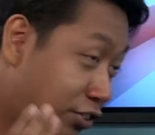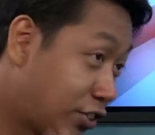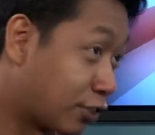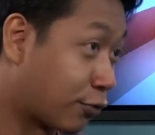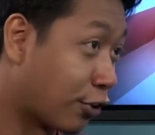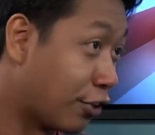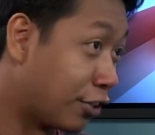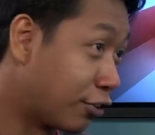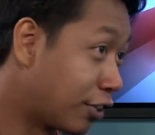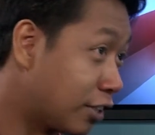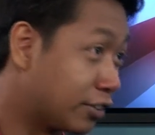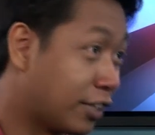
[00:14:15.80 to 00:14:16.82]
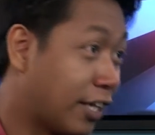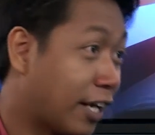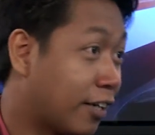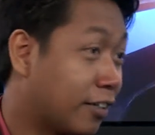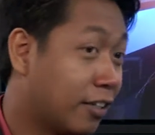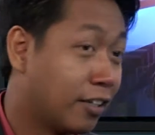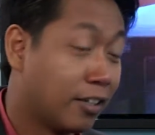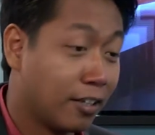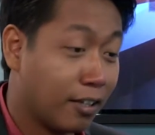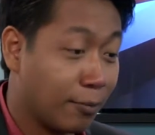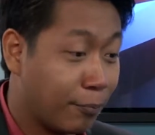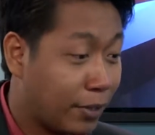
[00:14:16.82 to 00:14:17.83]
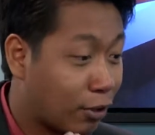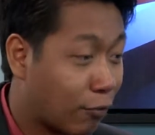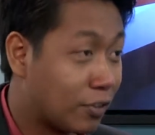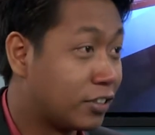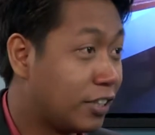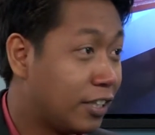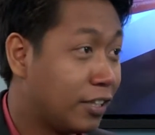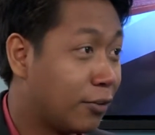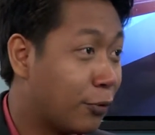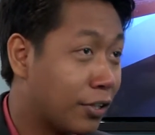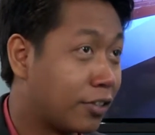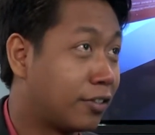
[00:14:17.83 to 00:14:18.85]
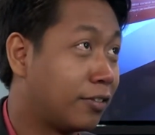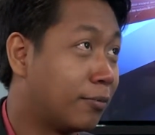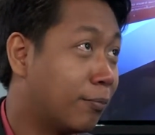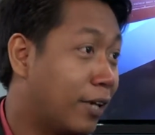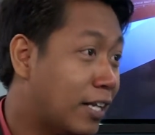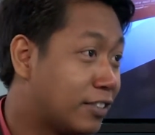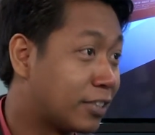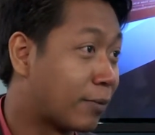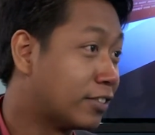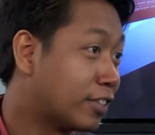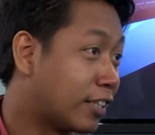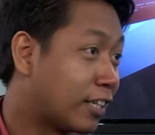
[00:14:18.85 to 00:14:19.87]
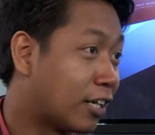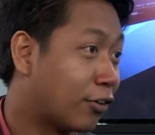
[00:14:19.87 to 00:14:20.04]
search for you in Google. And obviously with Malaysian mindset